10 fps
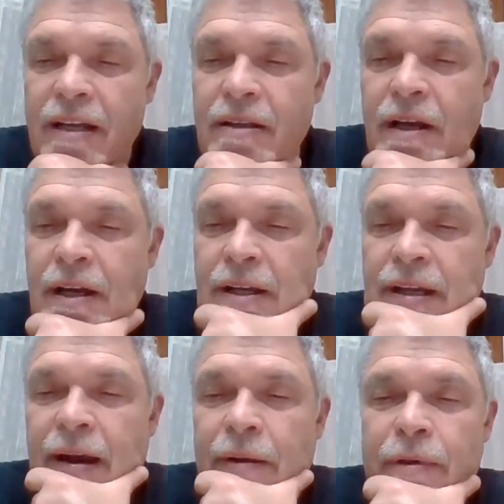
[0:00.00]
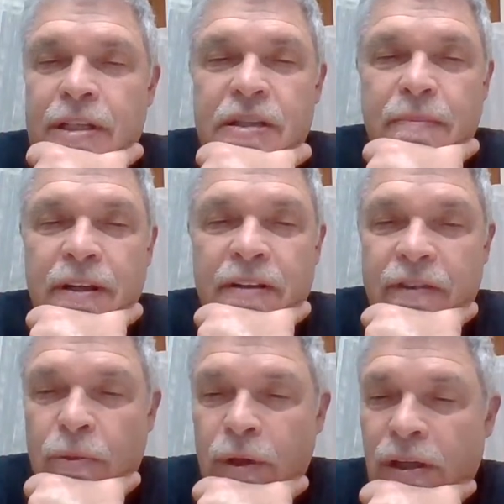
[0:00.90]
Karen, resubmit
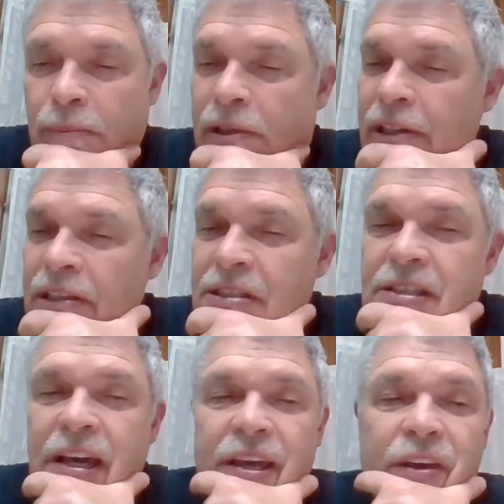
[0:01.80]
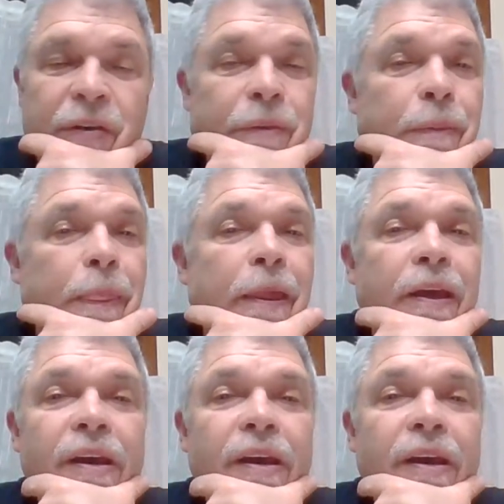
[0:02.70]
if you will, please. Thank you.